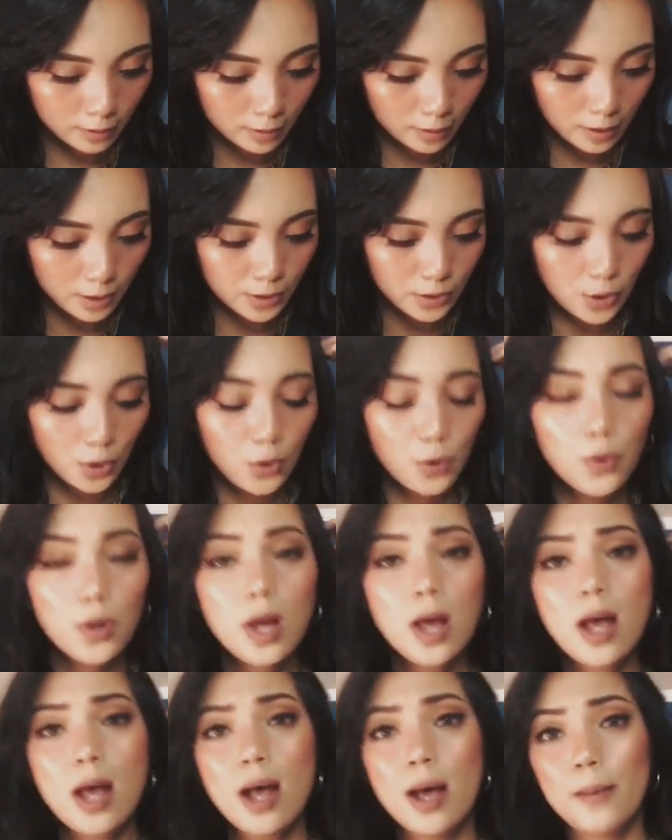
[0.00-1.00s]
So,
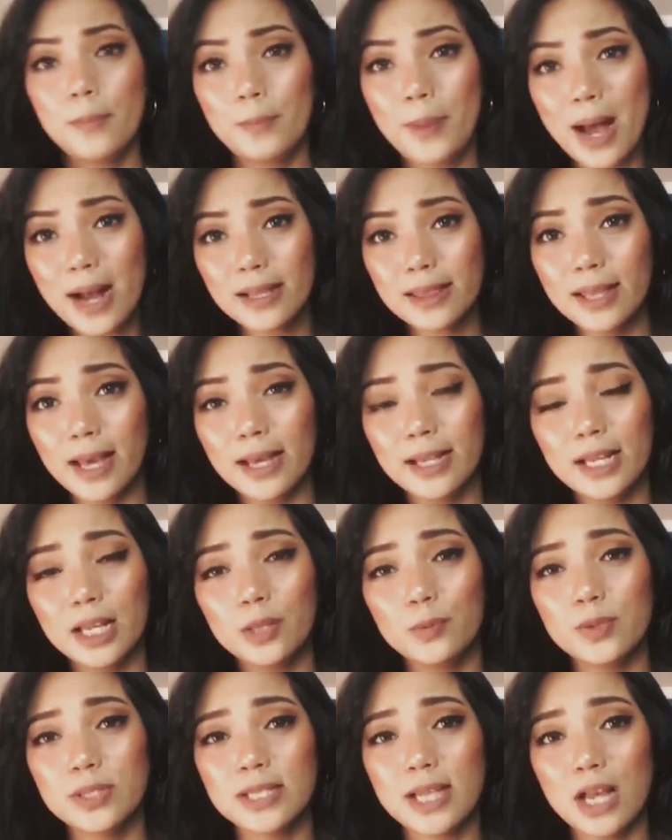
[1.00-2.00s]
back then,
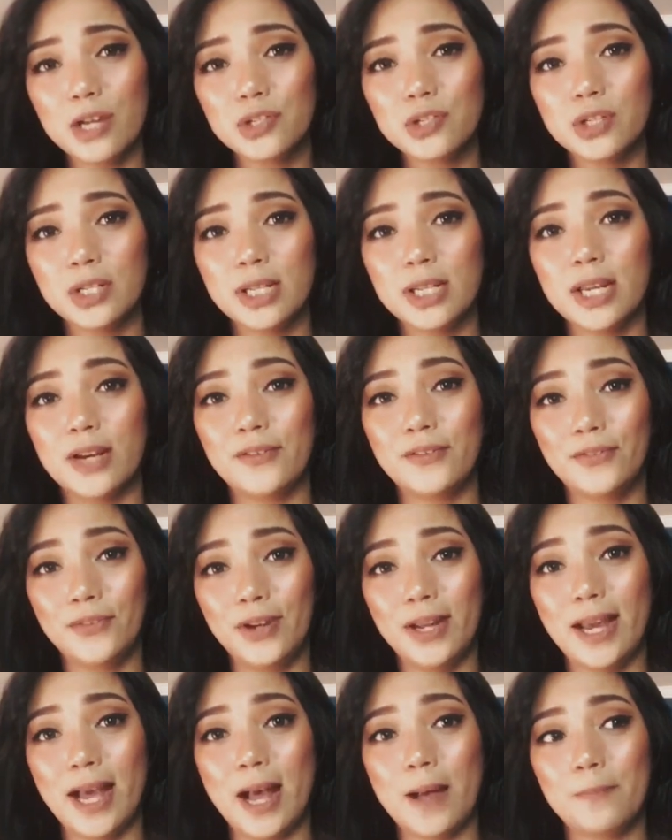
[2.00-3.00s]
it was actually a
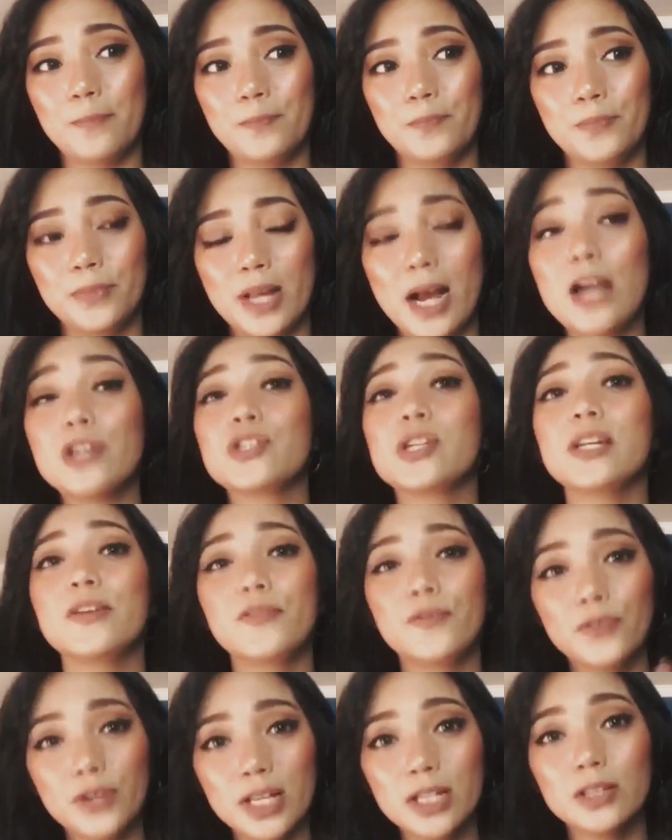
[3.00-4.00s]
free app. Actually,
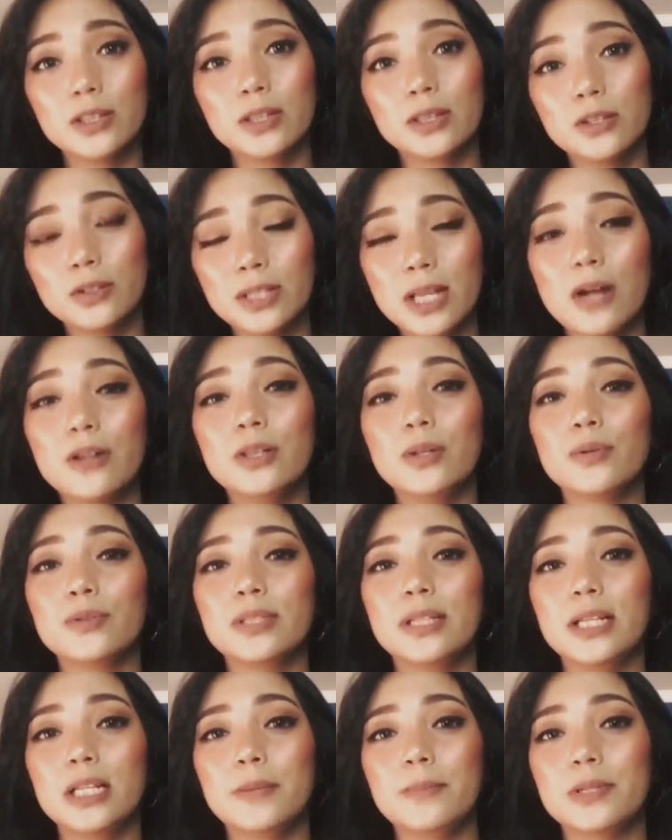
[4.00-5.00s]
free to download
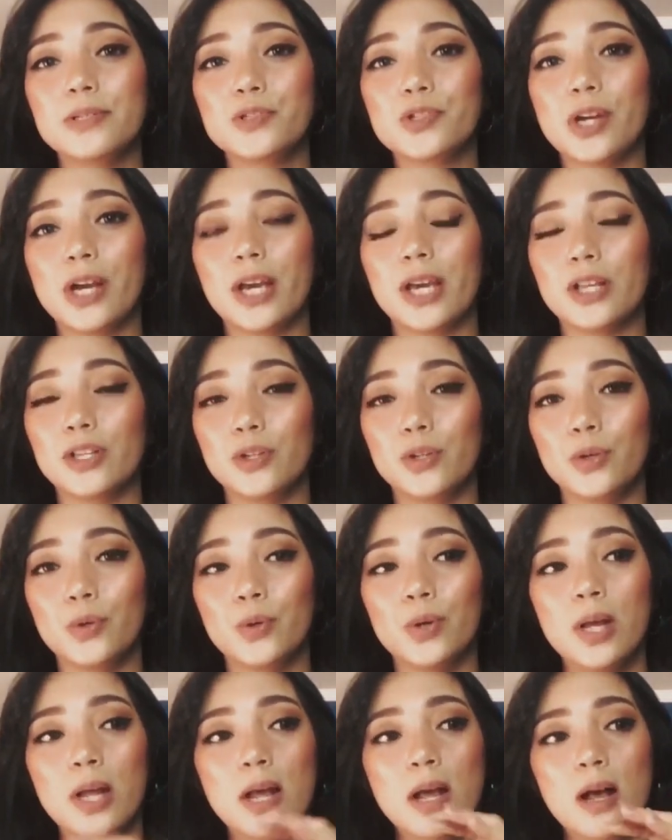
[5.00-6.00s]
din naman siya, and you know,
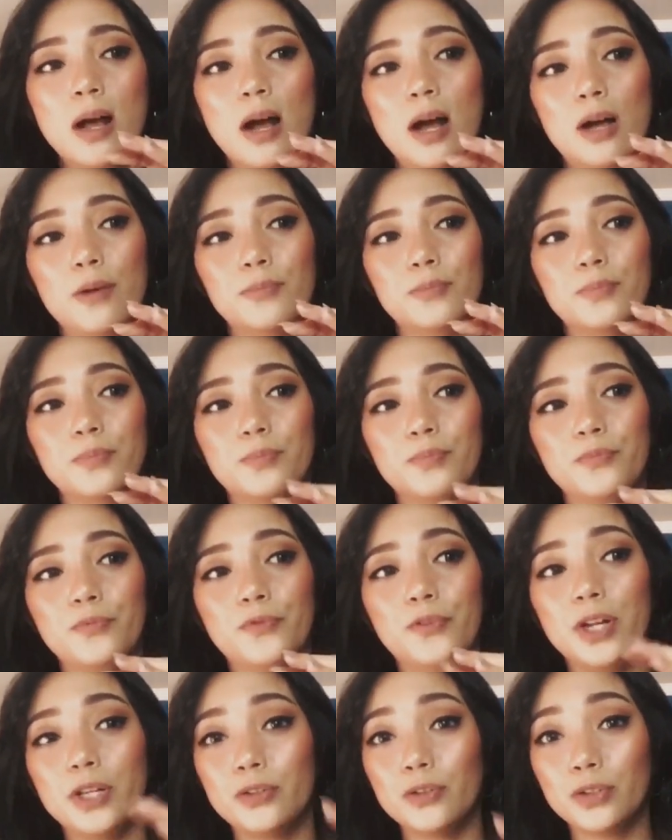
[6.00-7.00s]

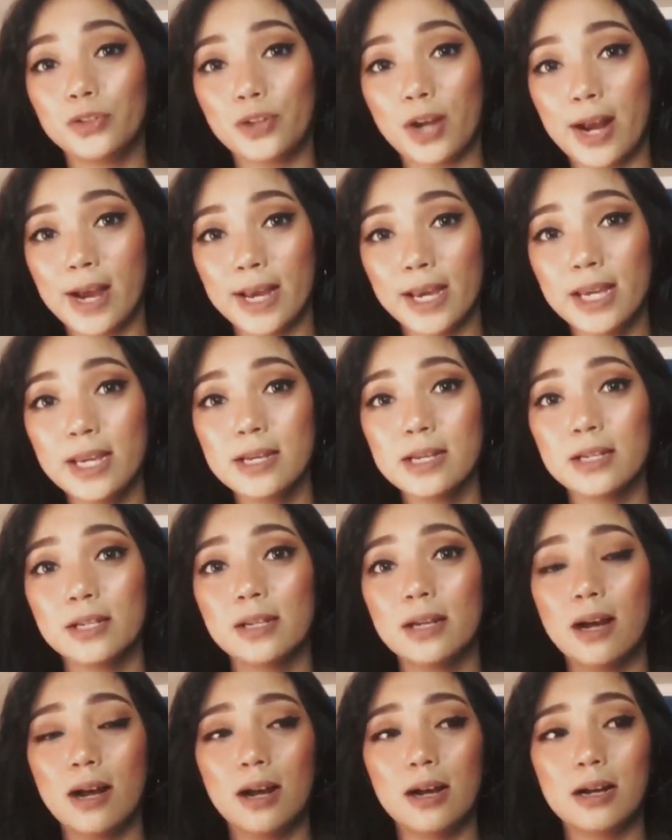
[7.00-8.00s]
free to try.
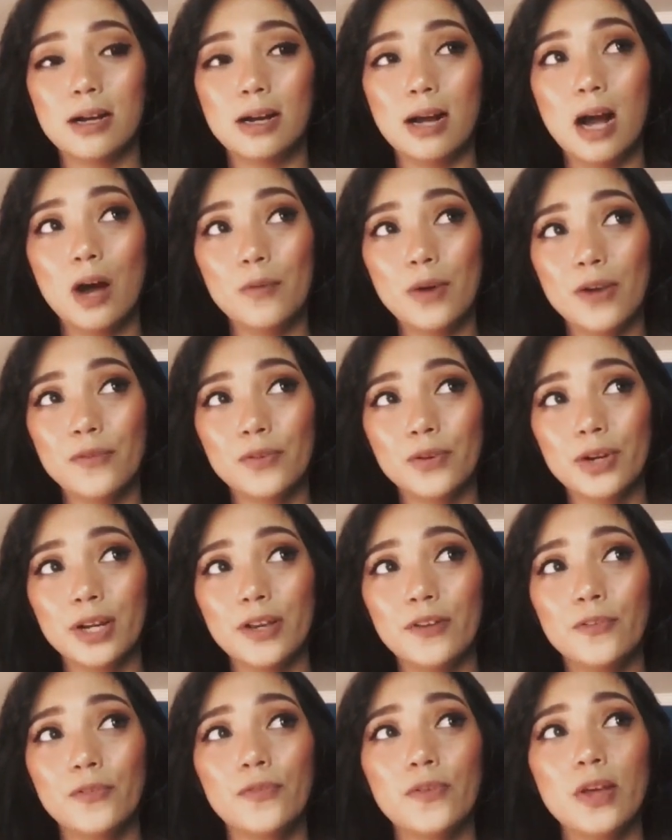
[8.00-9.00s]
However,
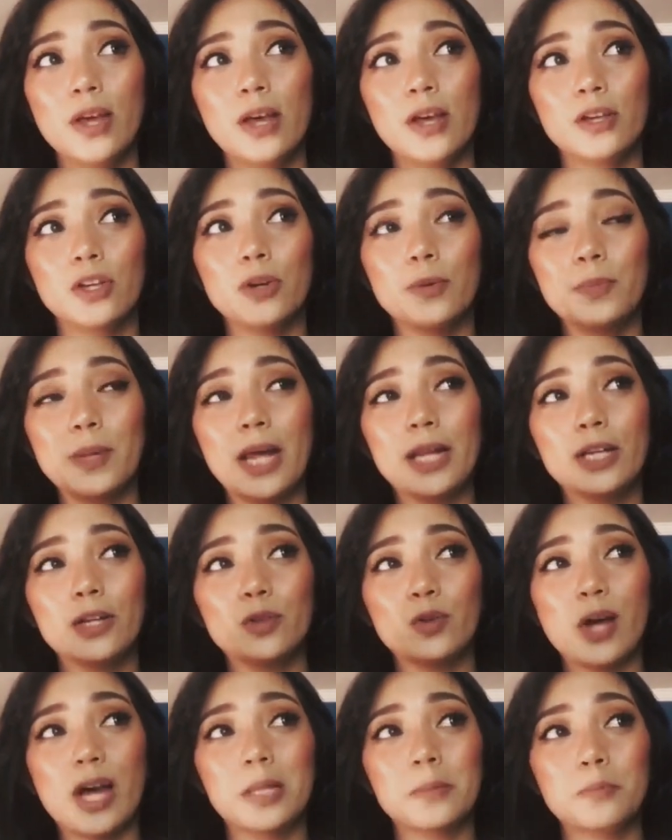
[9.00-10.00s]
if you're planning
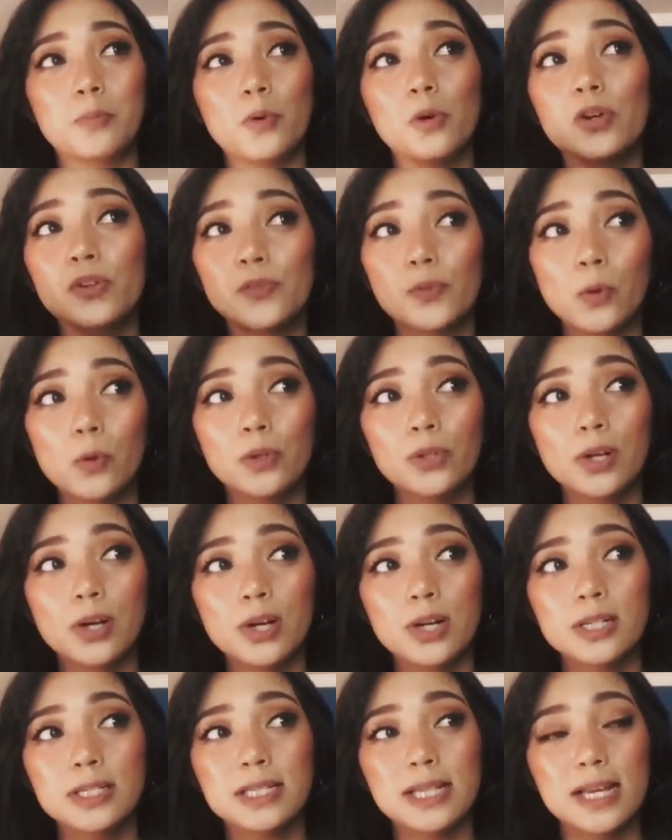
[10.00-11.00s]
to add more
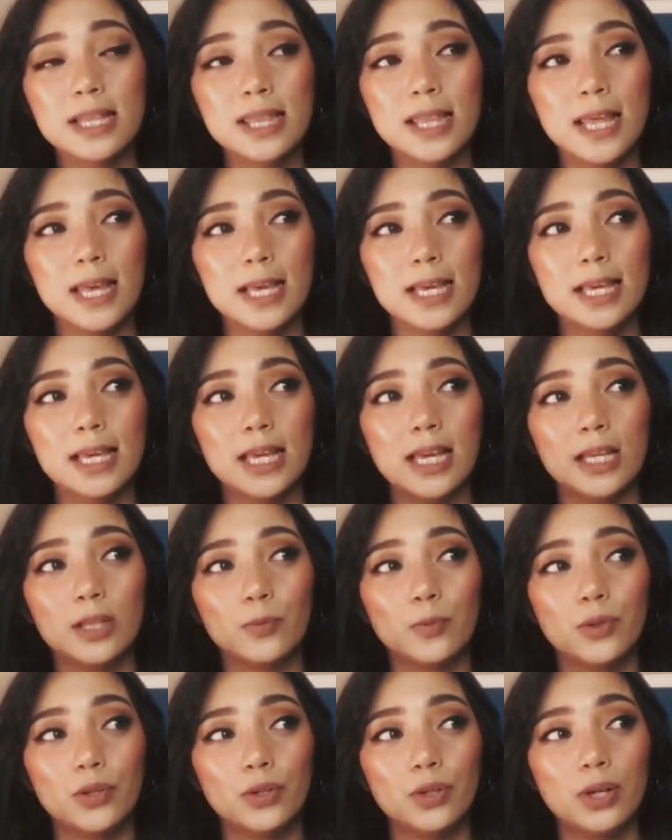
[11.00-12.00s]
folders, I think it
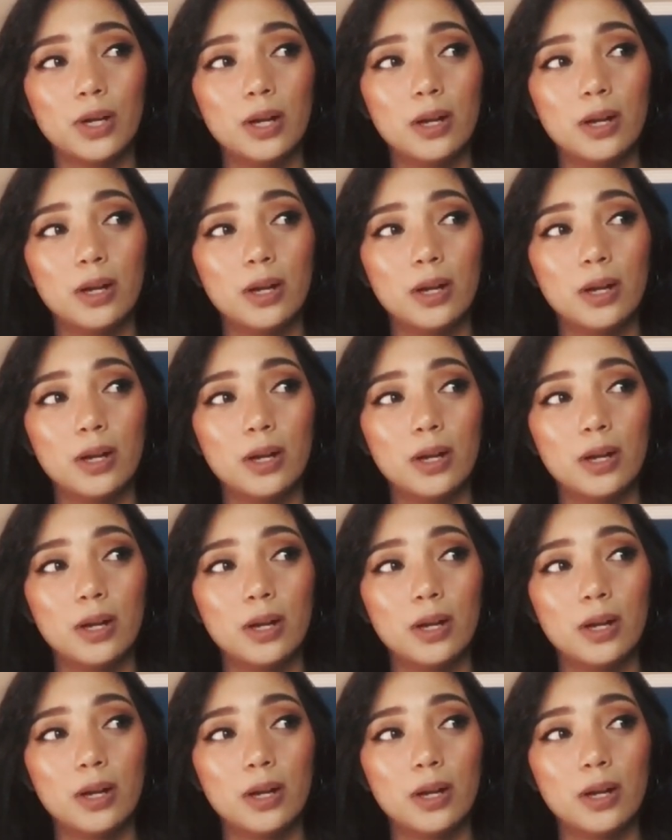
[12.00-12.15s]
will